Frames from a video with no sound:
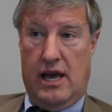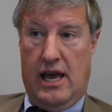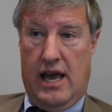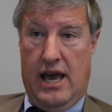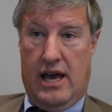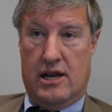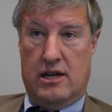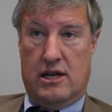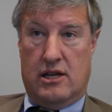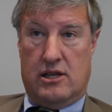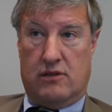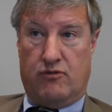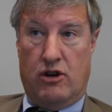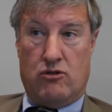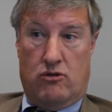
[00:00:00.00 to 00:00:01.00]
And the
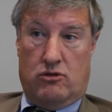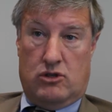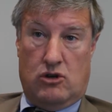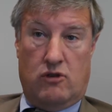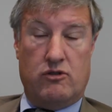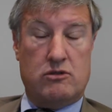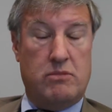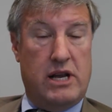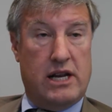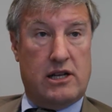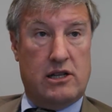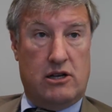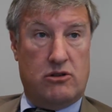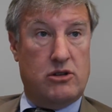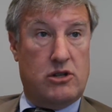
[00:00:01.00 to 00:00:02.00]
Federal Reserve has made it
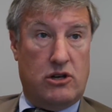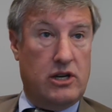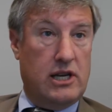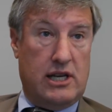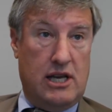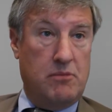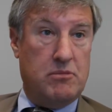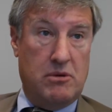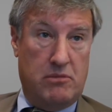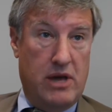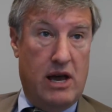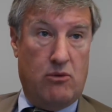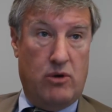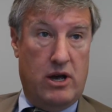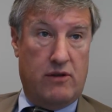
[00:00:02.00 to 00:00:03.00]
clear that they're going to keep them
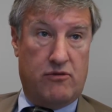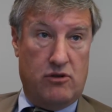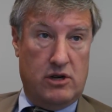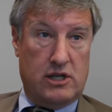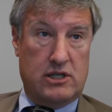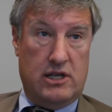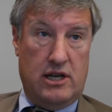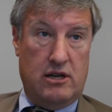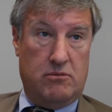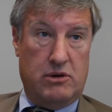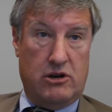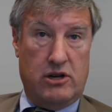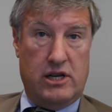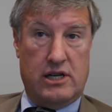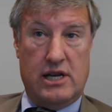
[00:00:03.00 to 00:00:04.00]
that way for an extended
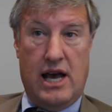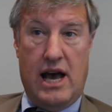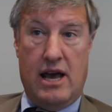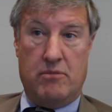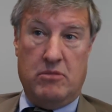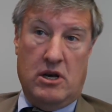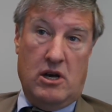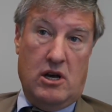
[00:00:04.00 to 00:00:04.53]
period of time.